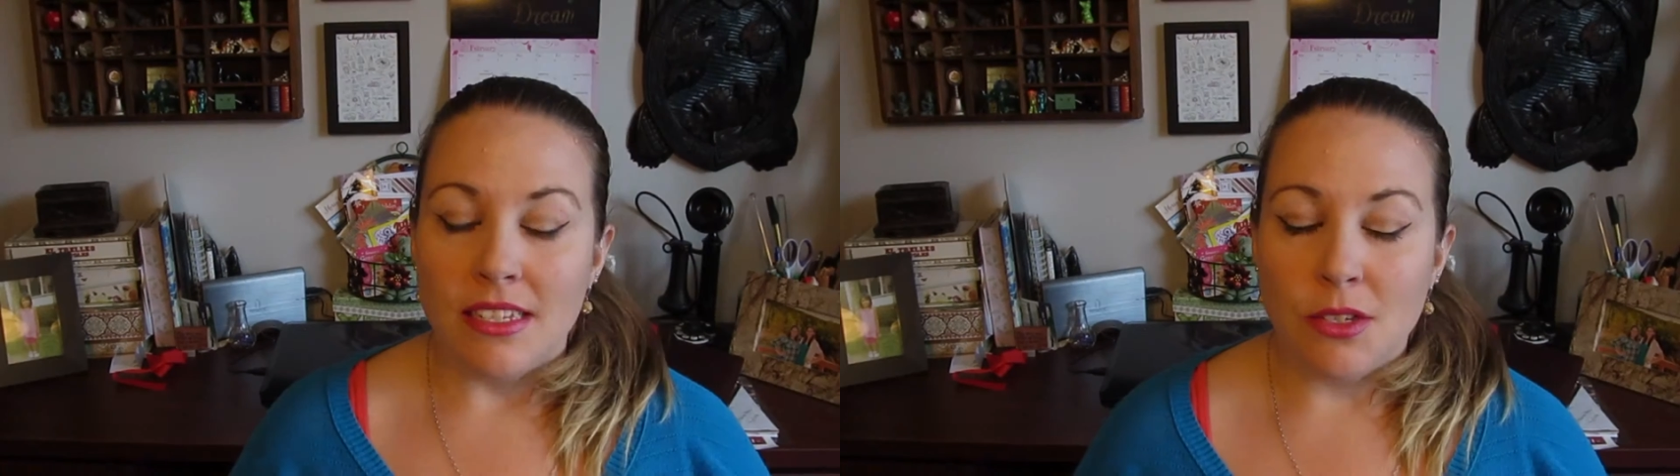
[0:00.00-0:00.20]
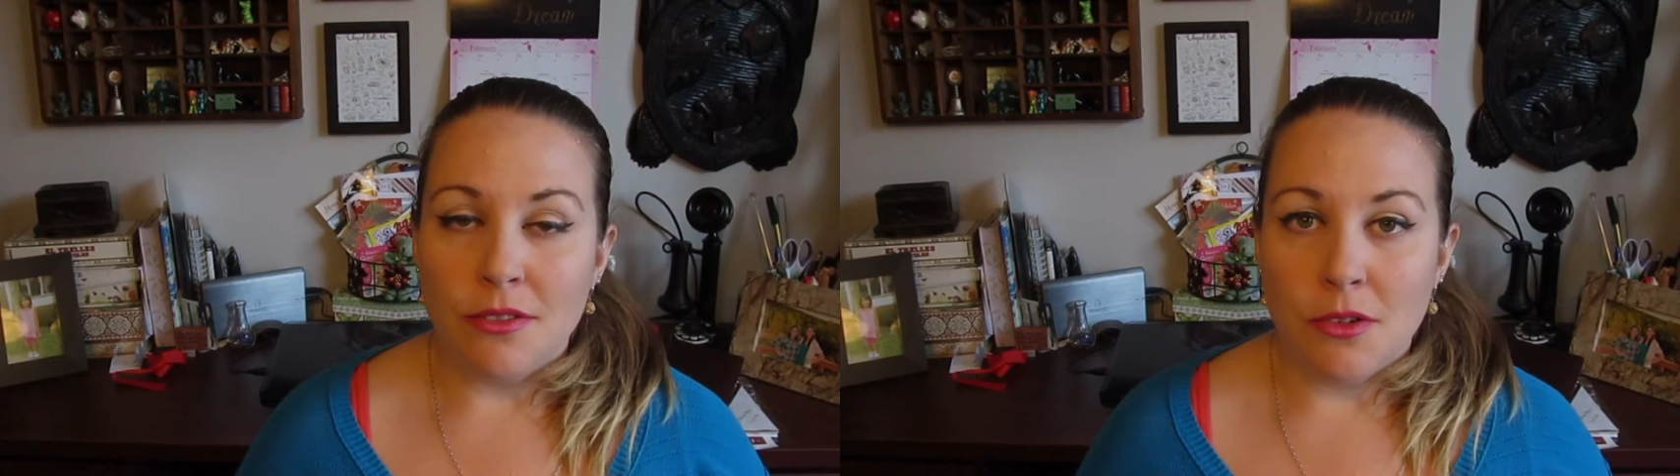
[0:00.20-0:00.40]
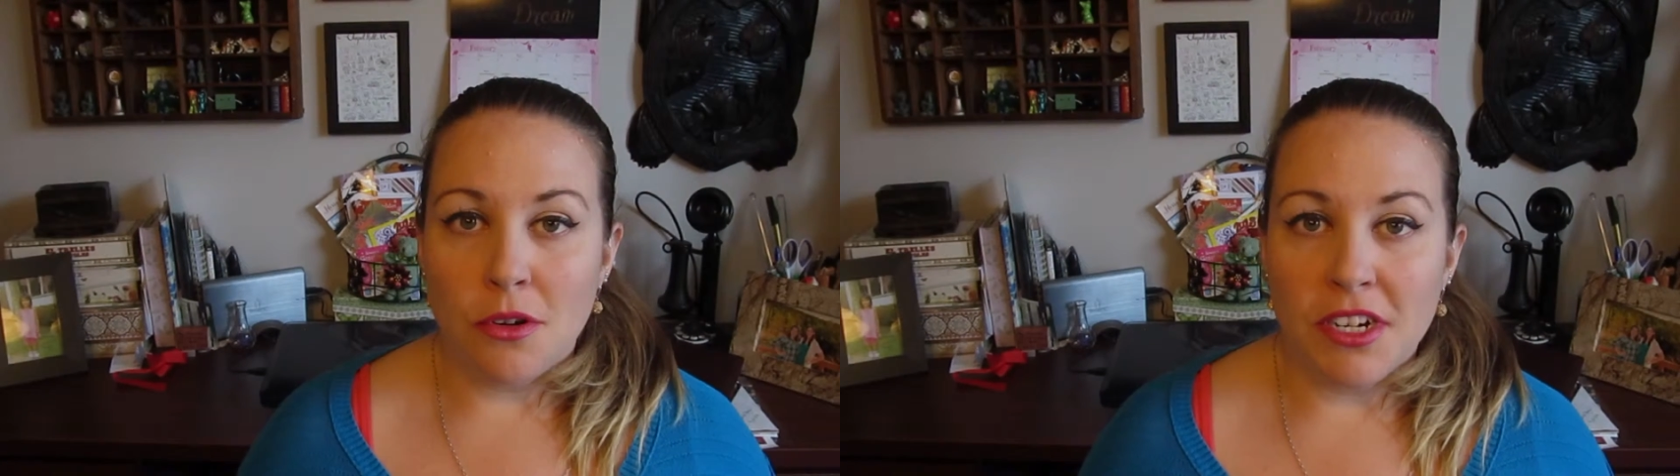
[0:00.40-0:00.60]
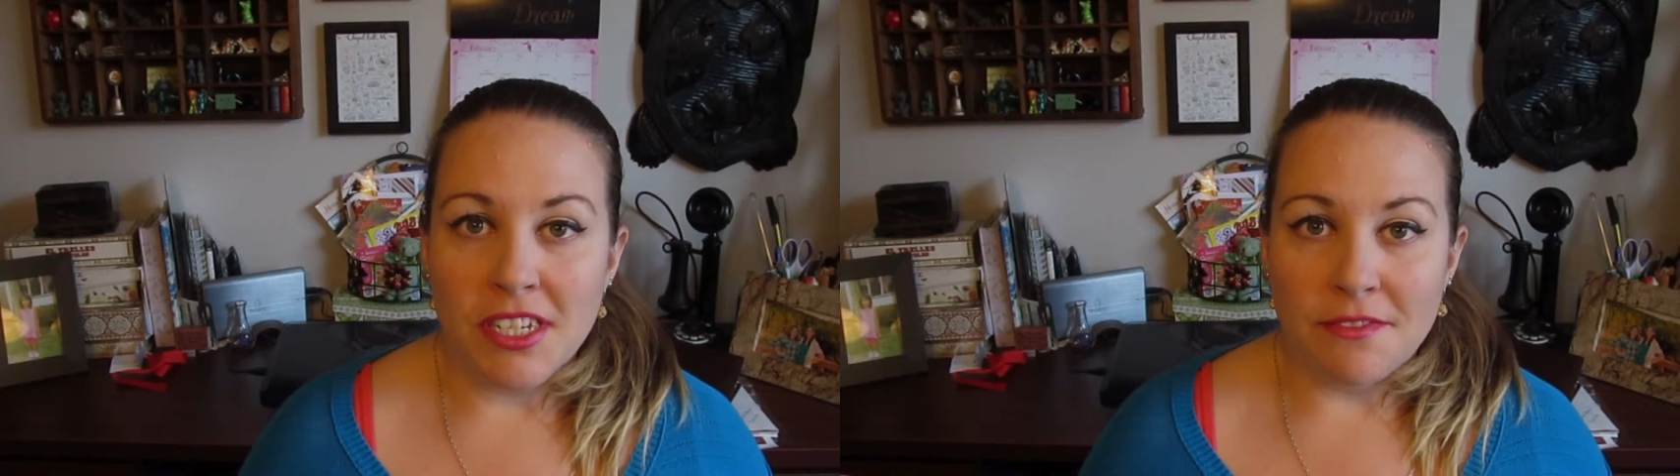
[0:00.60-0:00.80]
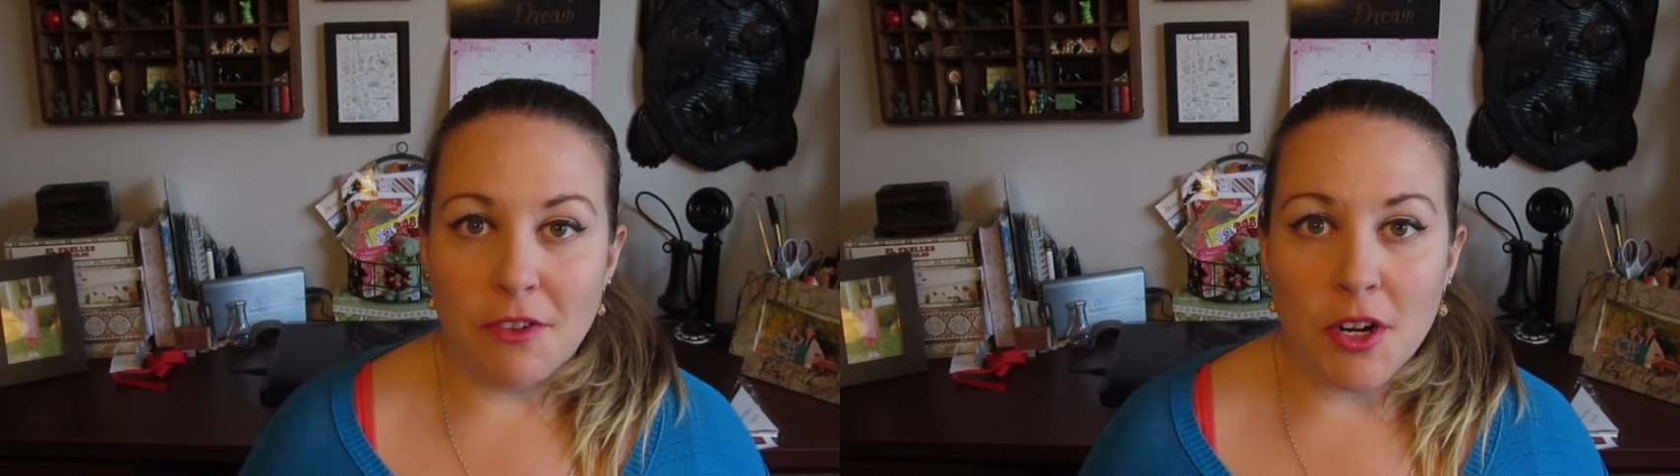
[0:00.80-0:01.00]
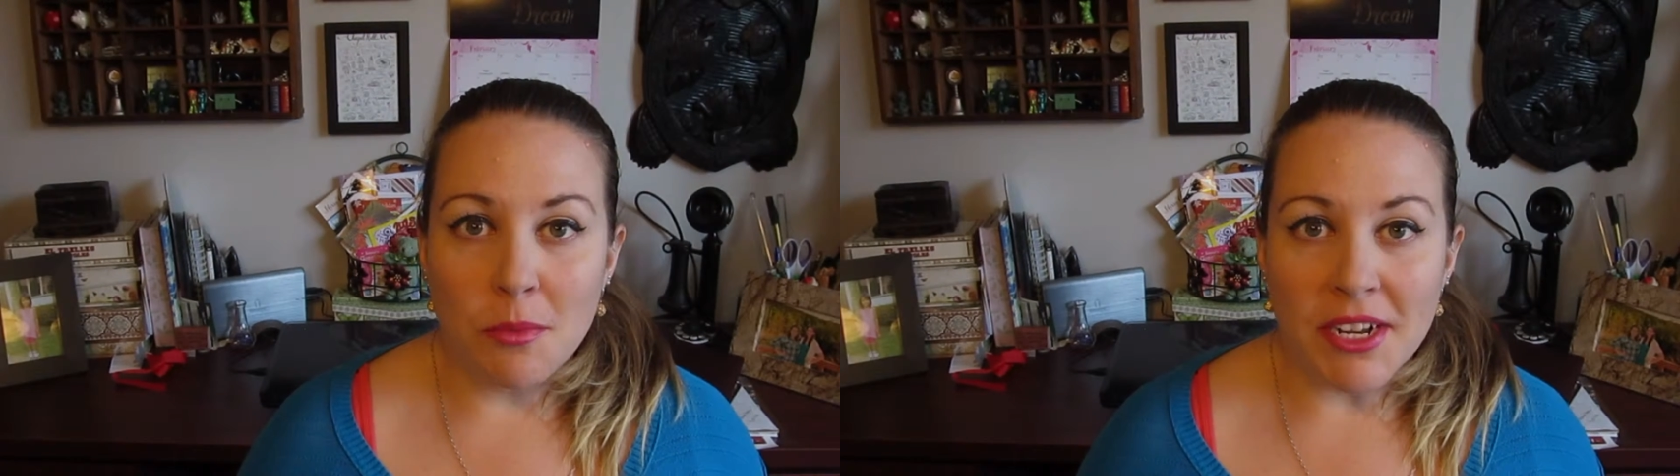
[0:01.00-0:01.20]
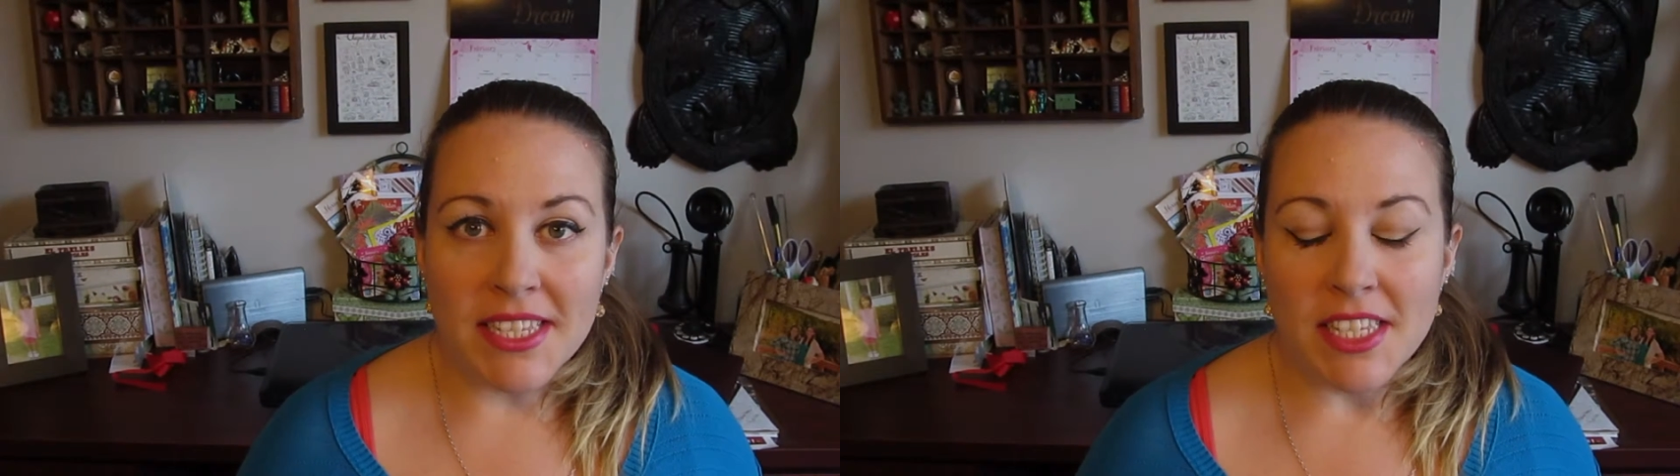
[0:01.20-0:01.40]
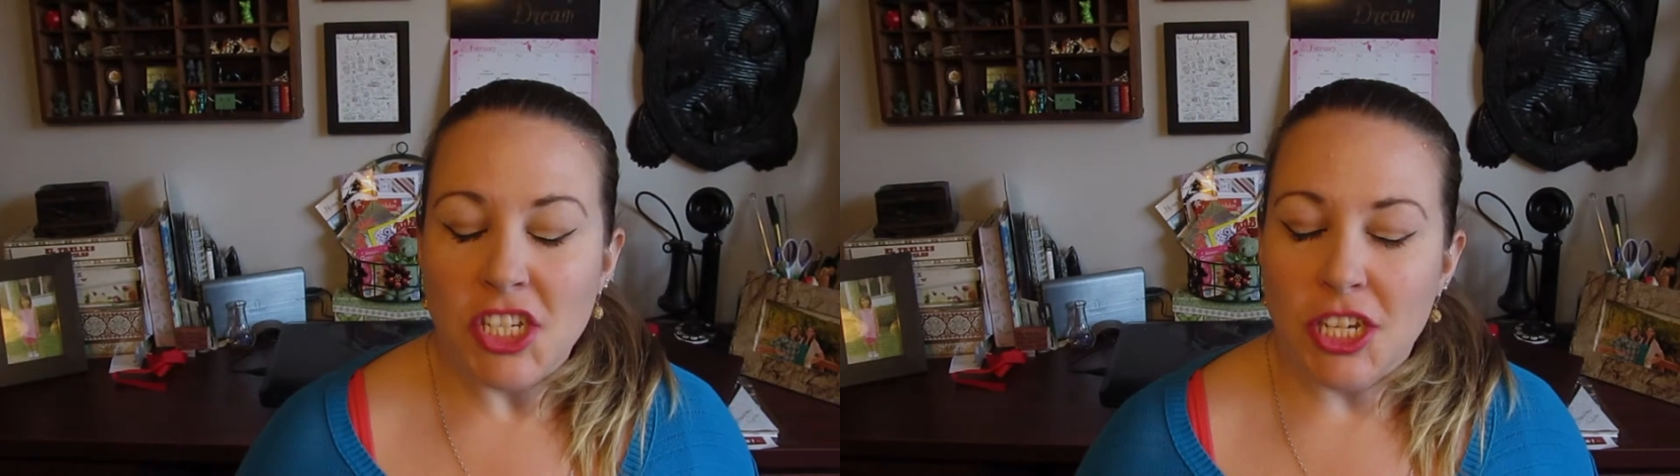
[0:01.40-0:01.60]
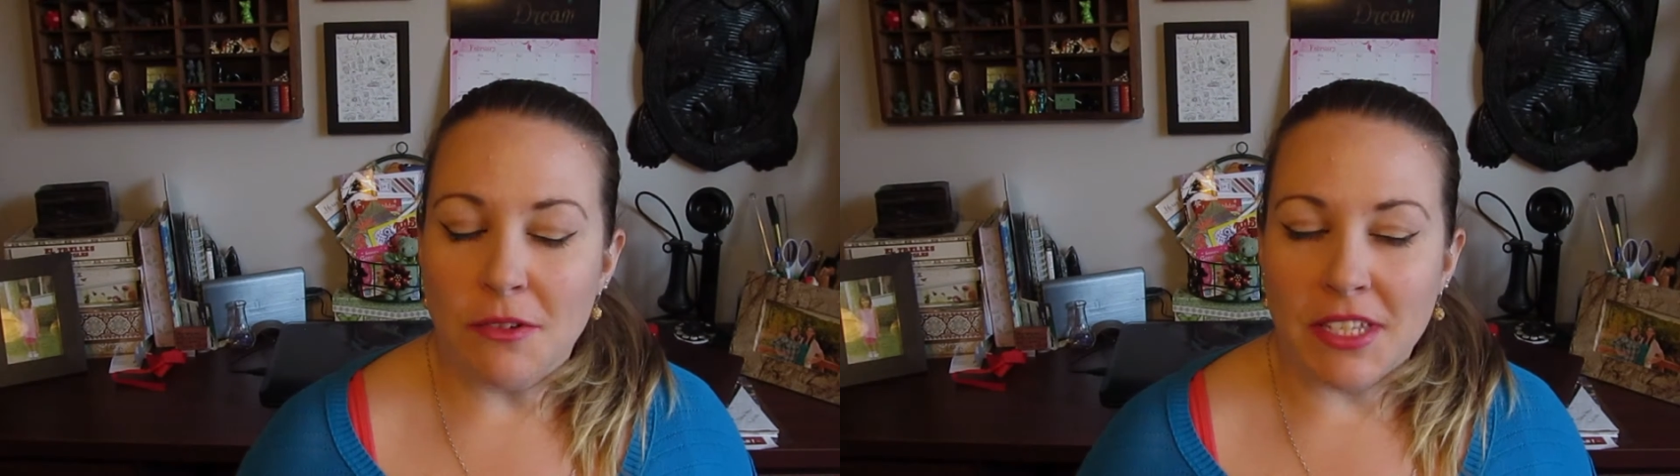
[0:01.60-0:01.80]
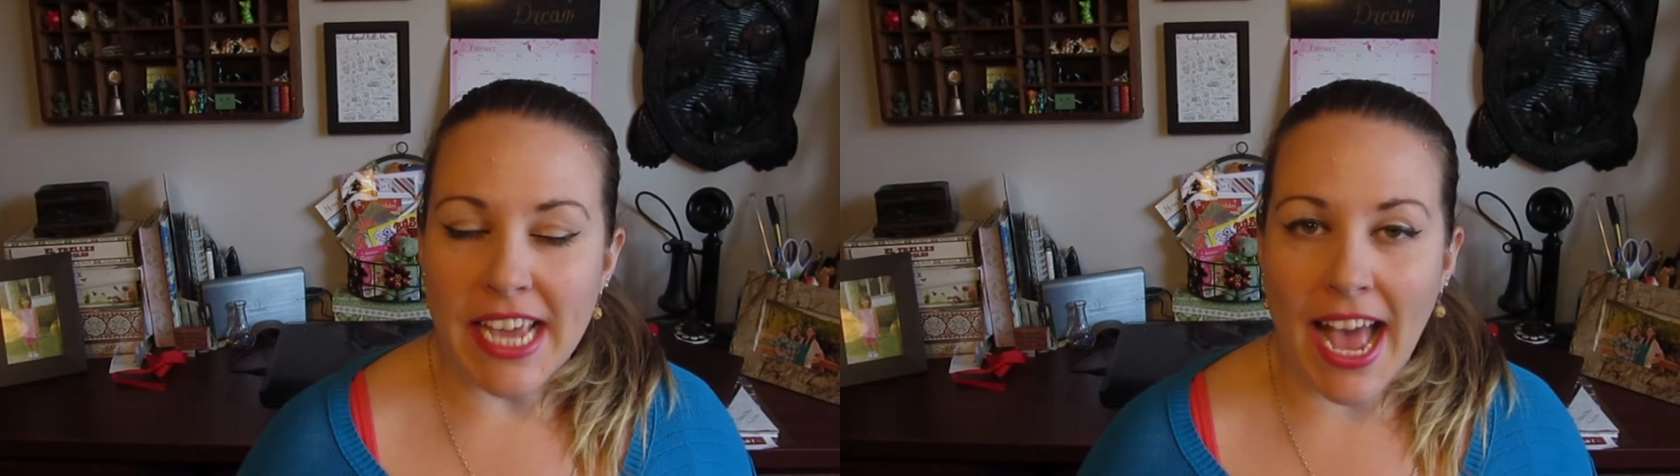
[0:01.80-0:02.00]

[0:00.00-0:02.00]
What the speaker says: So of course, vertebrates generally